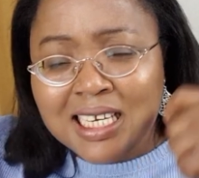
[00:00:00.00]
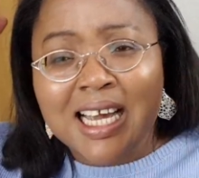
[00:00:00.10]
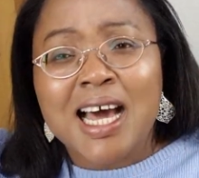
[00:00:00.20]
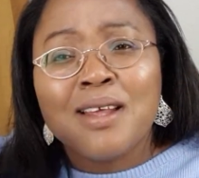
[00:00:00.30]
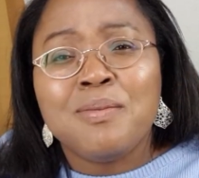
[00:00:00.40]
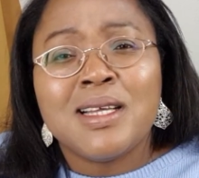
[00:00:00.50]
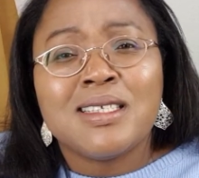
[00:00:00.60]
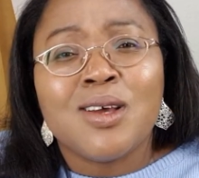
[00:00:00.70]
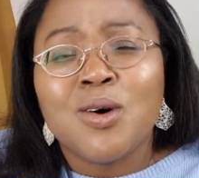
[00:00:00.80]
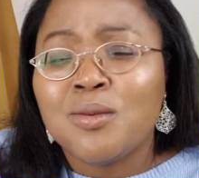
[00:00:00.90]
they carry
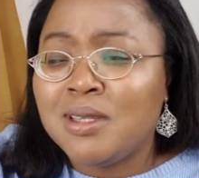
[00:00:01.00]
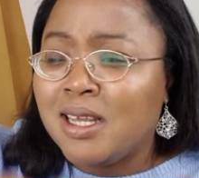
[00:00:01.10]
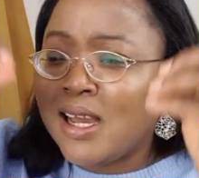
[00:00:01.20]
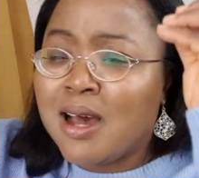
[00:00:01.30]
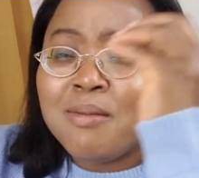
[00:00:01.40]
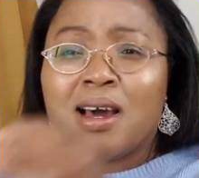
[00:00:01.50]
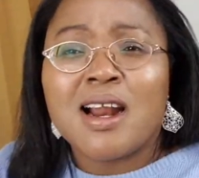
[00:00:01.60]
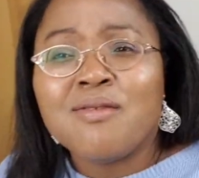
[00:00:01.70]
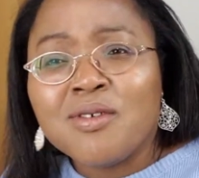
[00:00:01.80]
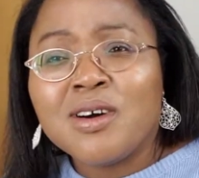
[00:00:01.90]
person up, they hammer
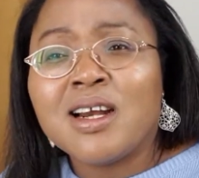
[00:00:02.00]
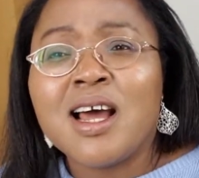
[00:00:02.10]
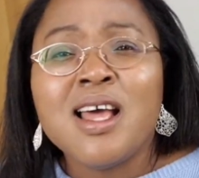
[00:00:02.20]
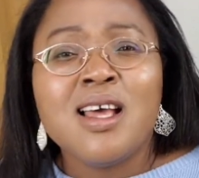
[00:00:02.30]
and for ground.